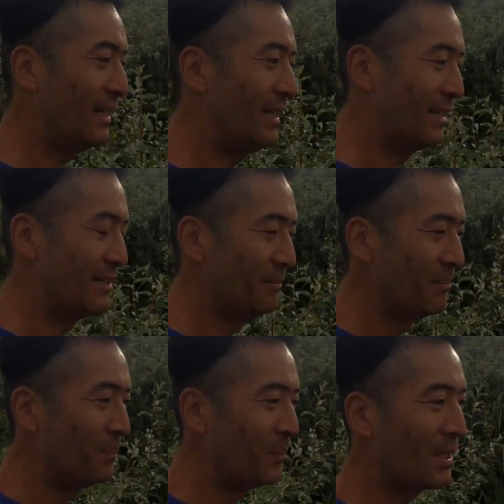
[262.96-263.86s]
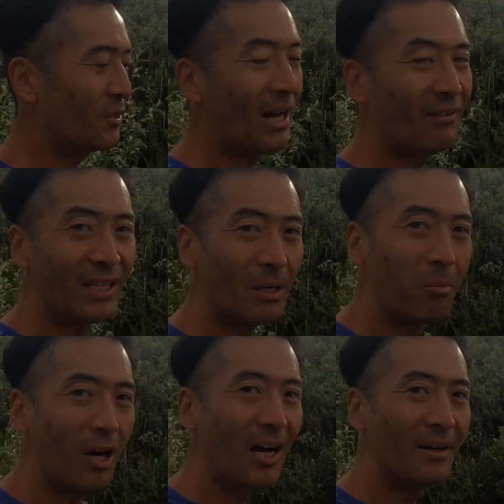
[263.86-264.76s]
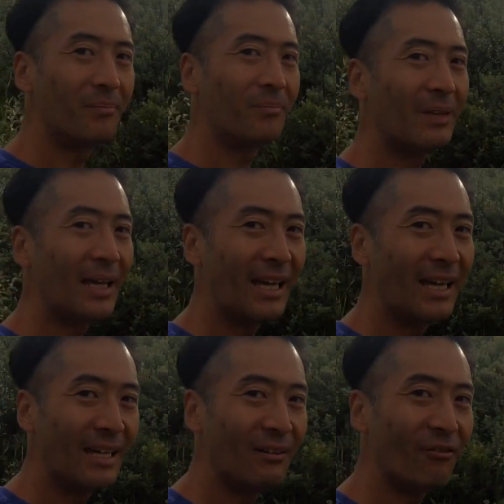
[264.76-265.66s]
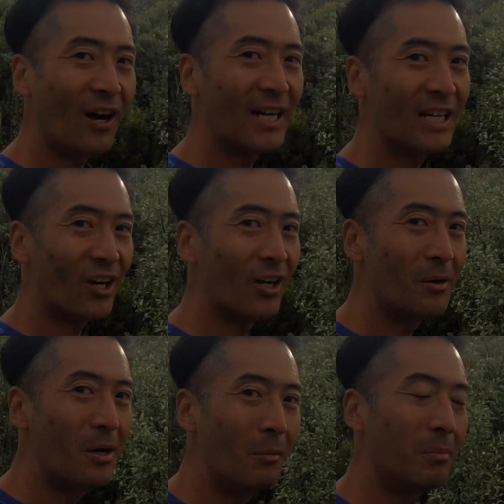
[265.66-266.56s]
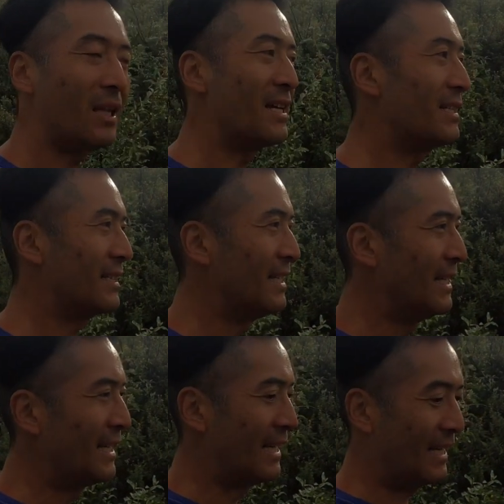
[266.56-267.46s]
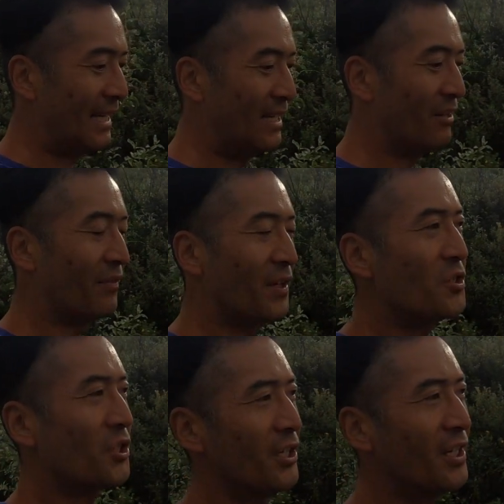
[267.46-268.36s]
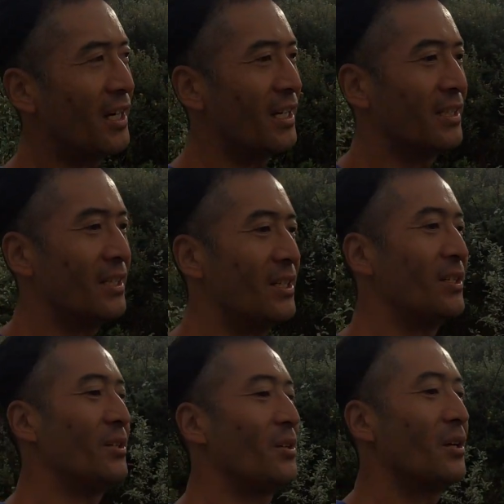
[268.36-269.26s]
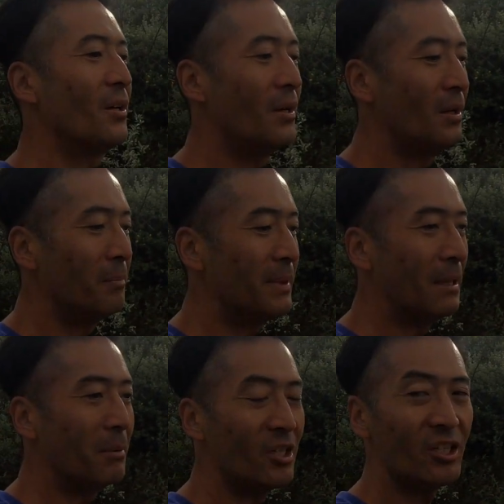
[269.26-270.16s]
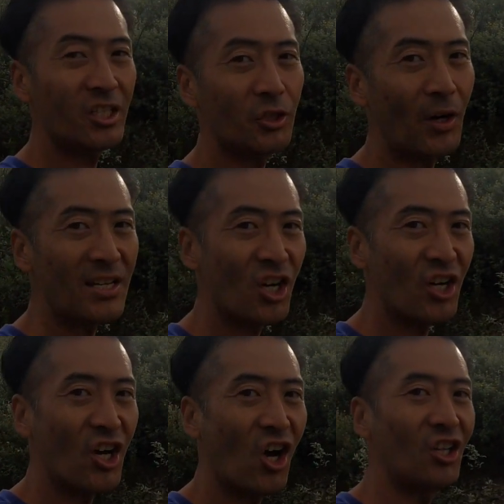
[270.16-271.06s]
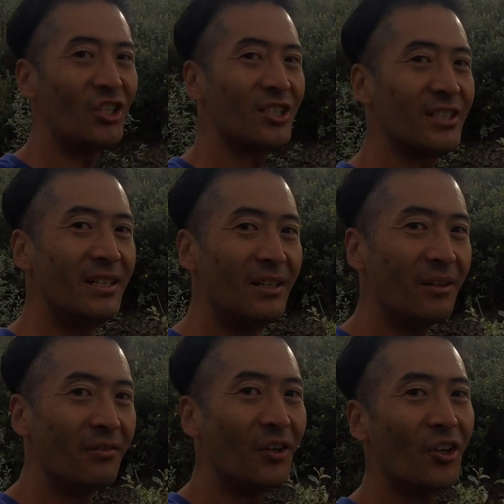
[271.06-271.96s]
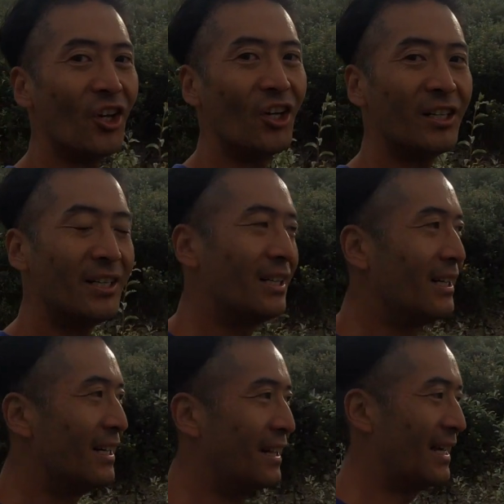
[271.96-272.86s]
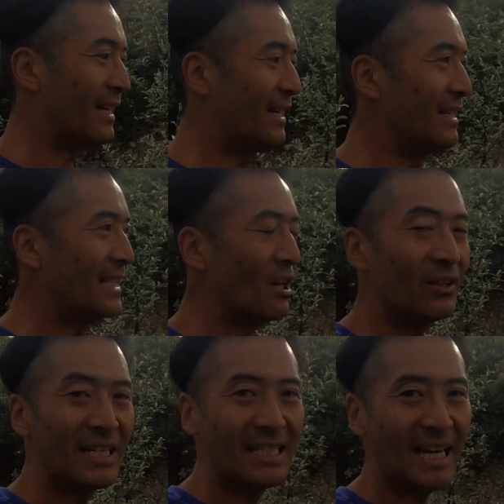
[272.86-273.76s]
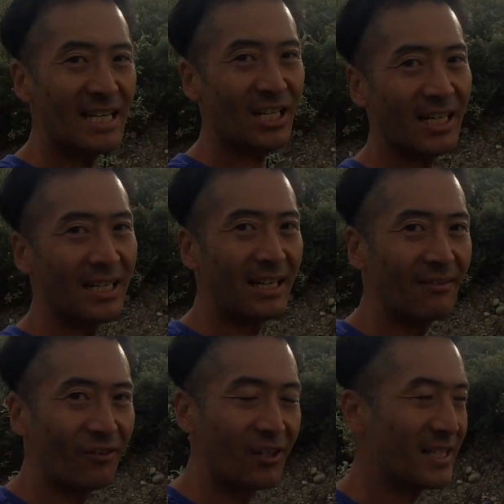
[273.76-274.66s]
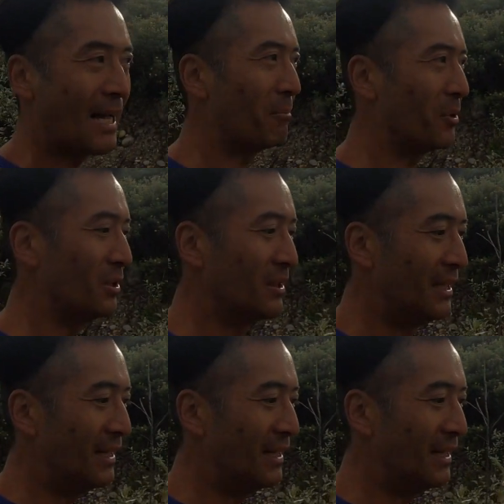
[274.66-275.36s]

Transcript: in traveling abroad and finding our place in the future to be able to stretch our dollars further, like in Southeast Asia, for example.